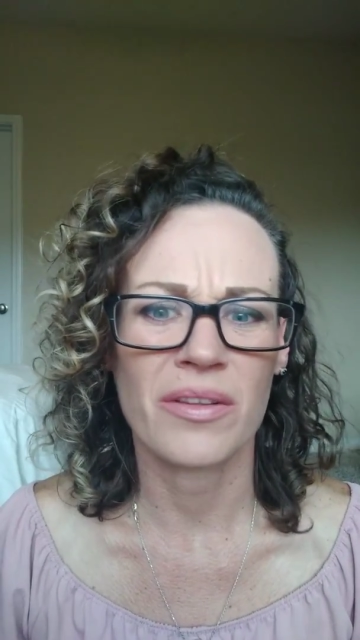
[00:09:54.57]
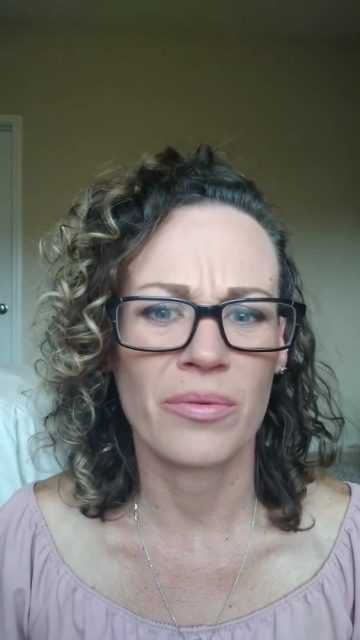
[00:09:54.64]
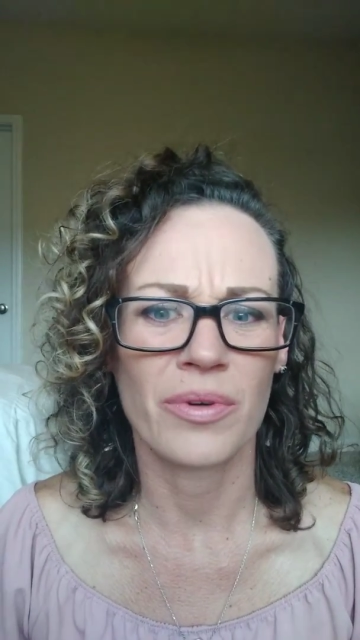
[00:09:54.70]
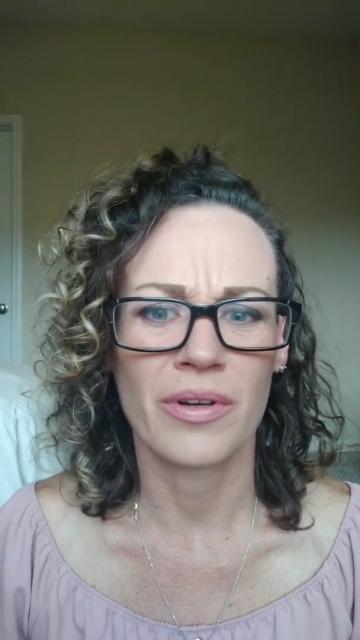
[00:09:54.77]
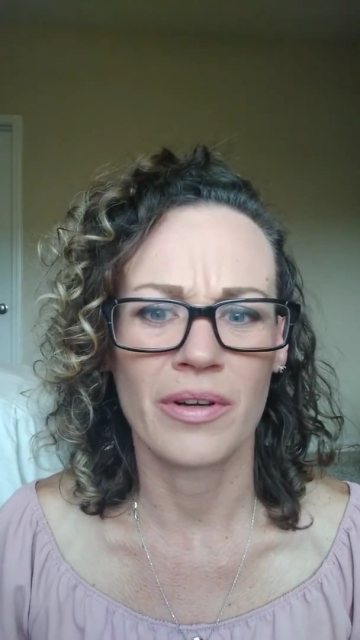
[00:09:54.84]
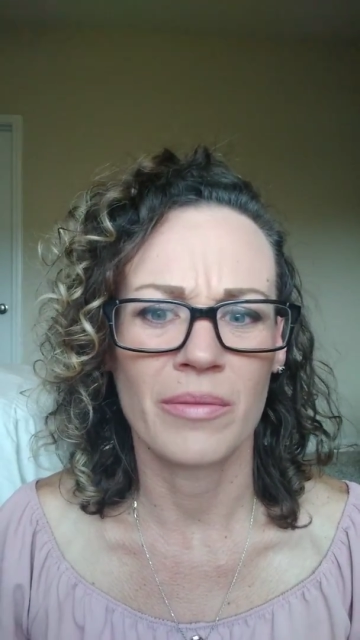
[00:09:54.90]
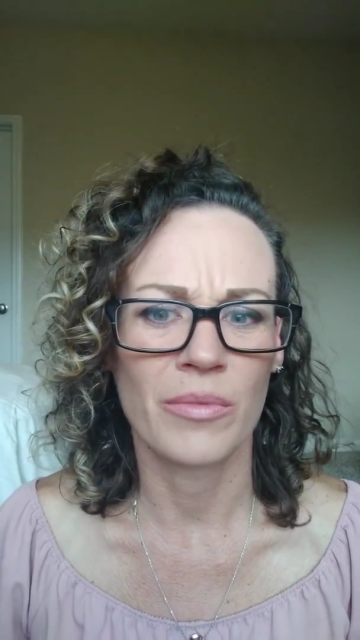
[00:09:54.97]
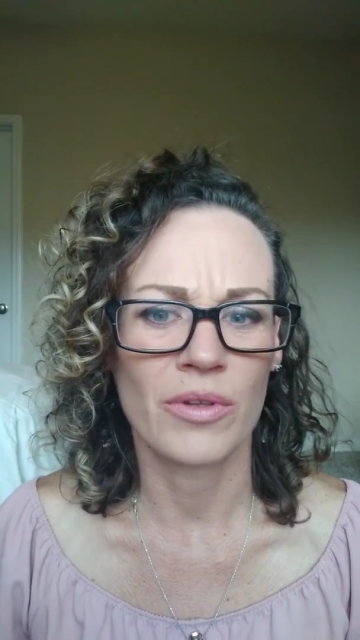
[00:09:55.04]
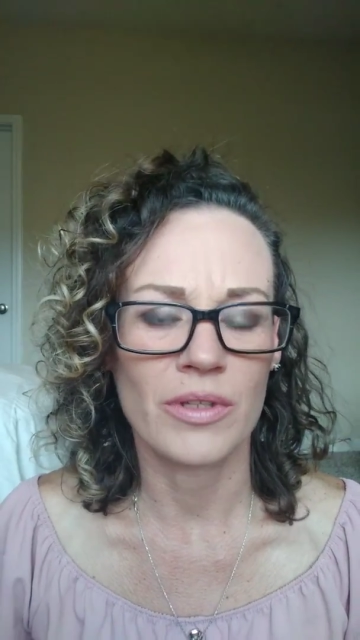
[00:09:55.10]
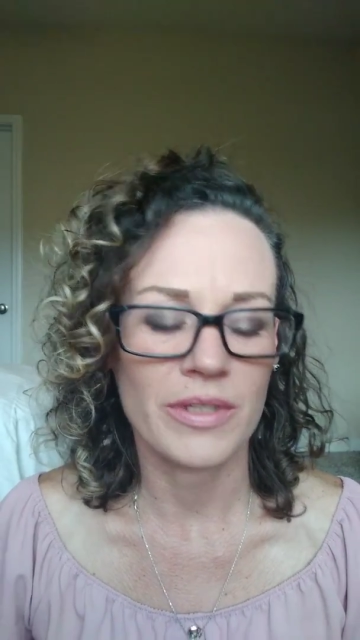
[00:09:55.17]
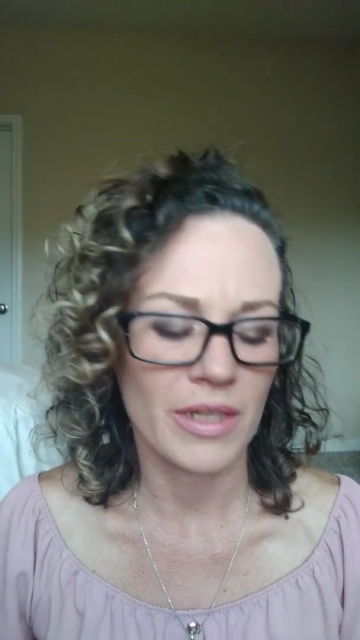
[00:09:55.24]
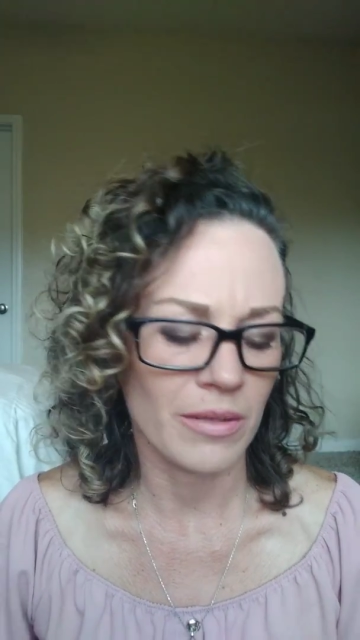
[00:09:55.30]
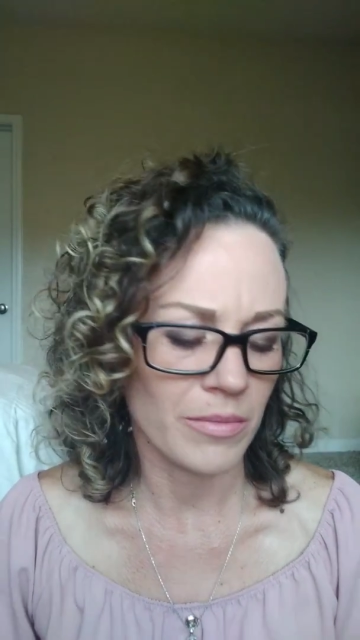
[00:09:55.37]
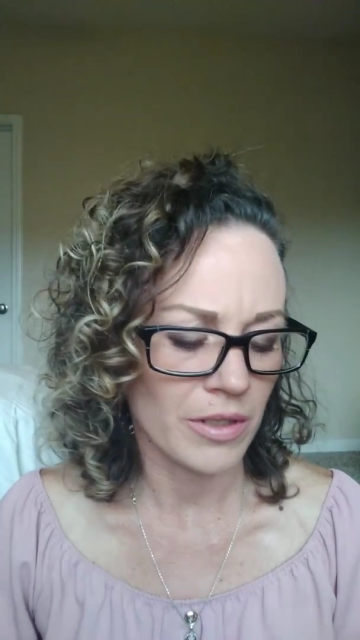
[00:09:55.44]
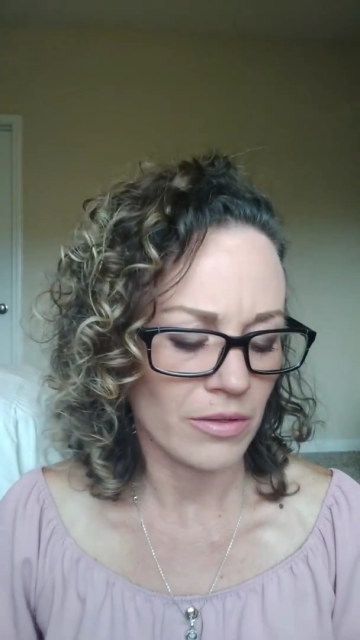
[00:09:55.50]
word all the
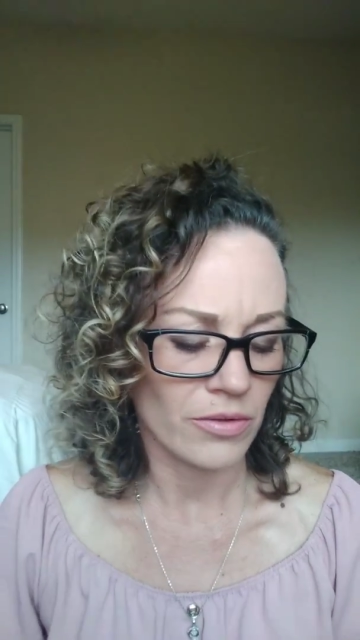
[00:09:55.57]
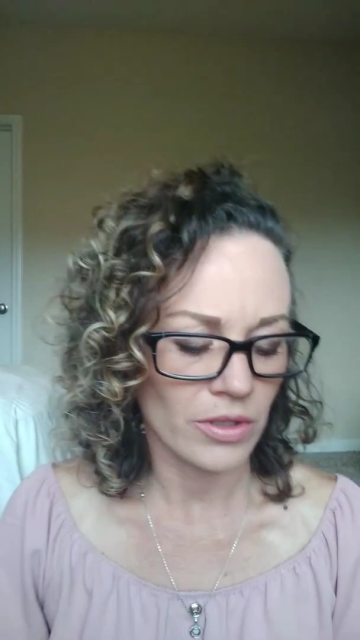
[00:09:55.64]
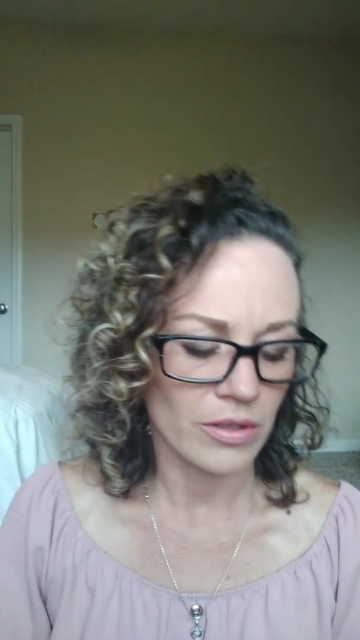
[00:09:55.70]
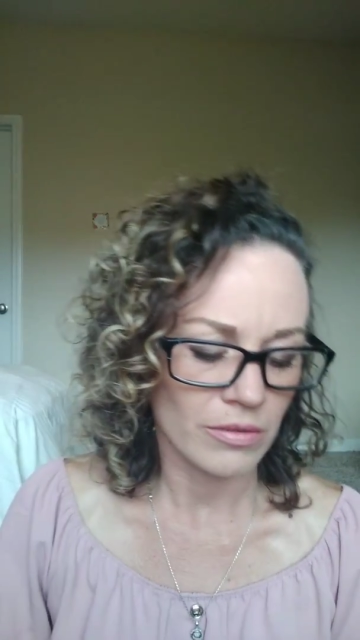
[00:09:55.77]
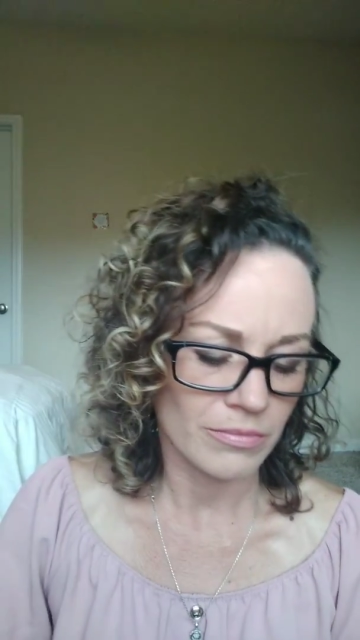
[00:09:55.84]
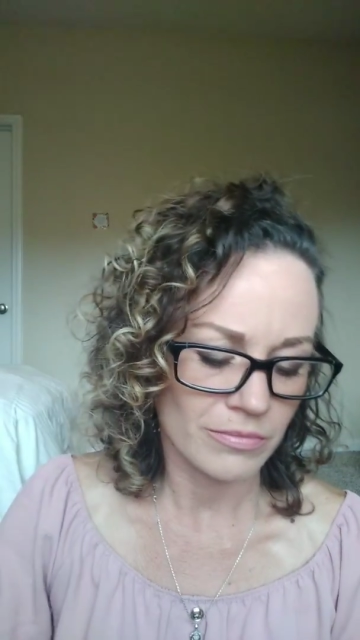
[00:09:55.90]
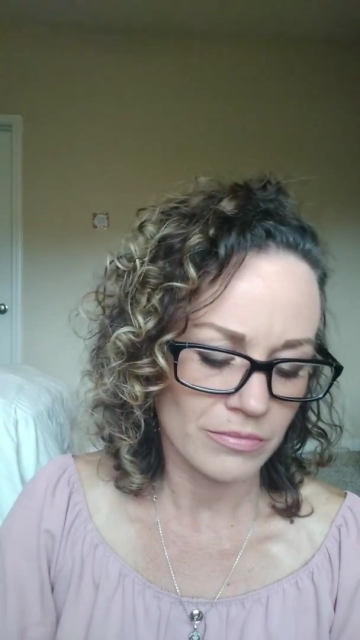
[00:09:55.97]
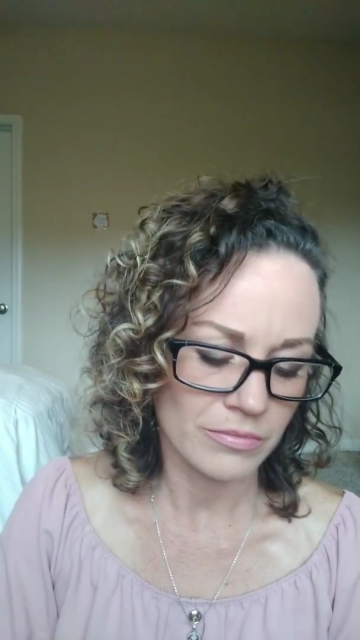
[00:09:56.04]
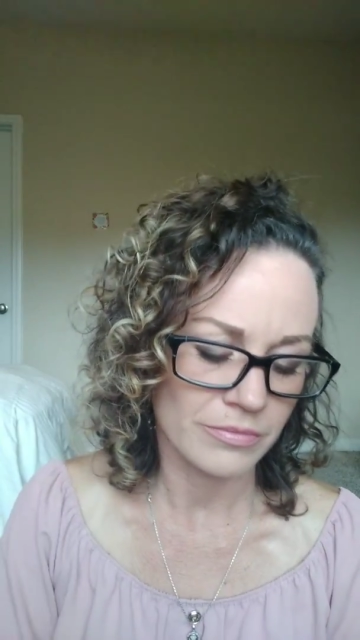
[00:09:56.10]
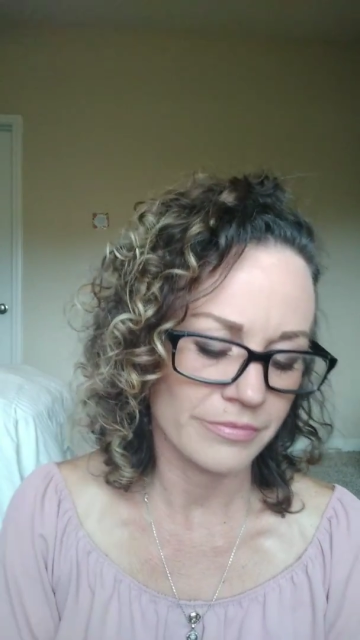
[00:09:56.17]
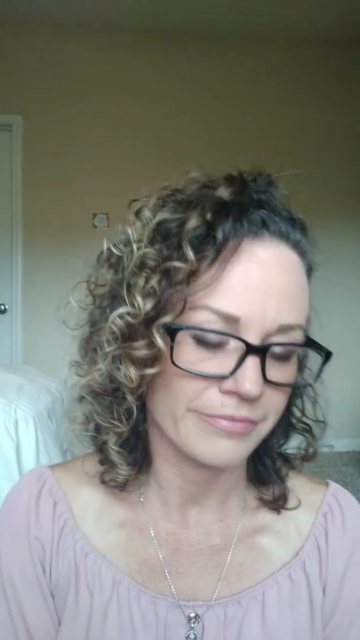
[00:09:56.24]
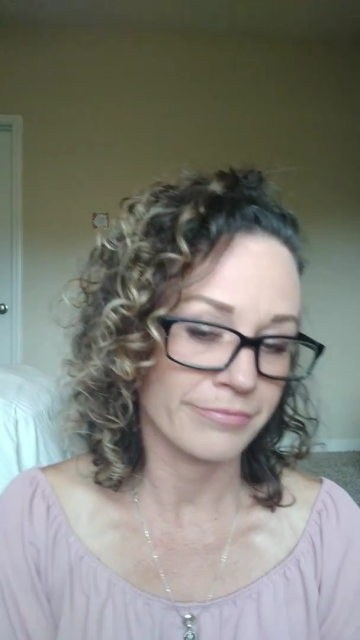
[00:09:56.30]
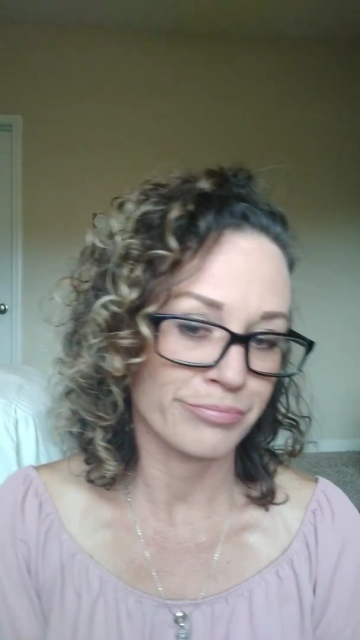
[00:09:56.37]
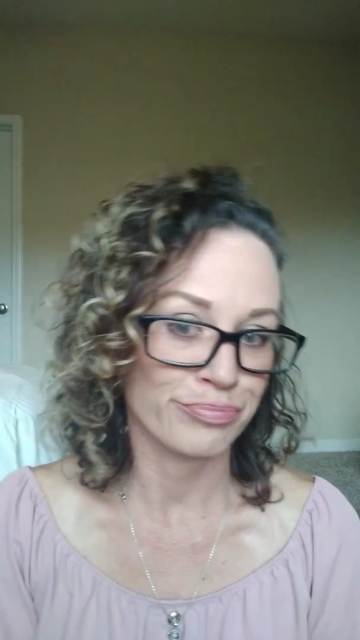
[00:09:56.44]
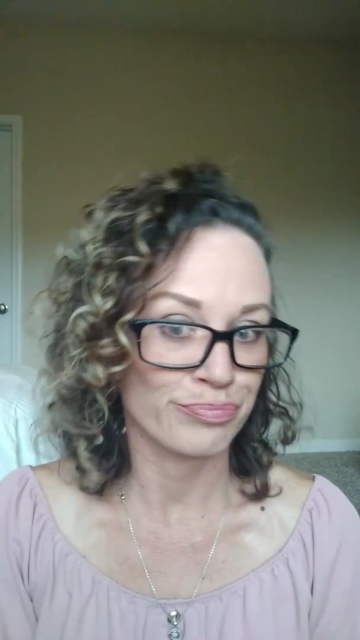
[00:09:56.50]
time, I know
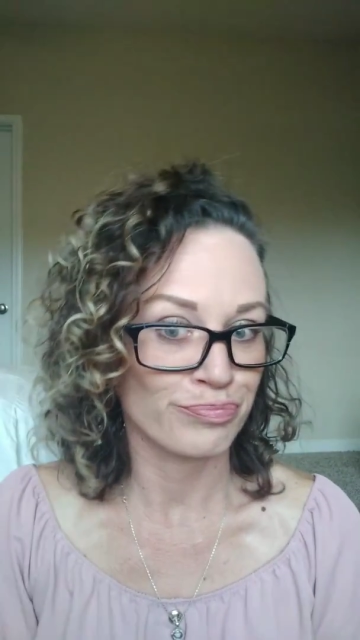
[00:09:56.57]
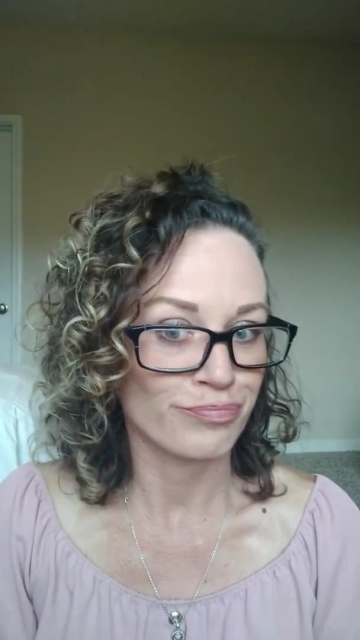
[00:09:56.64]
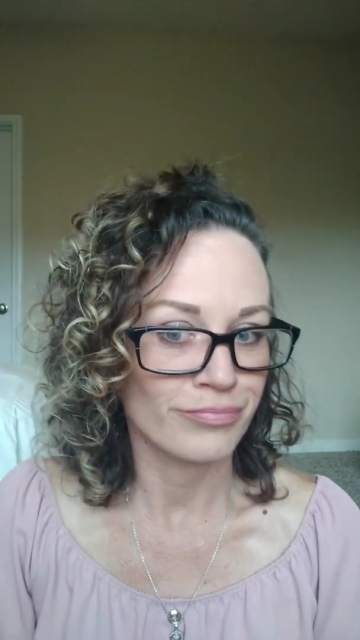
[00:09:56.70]
that.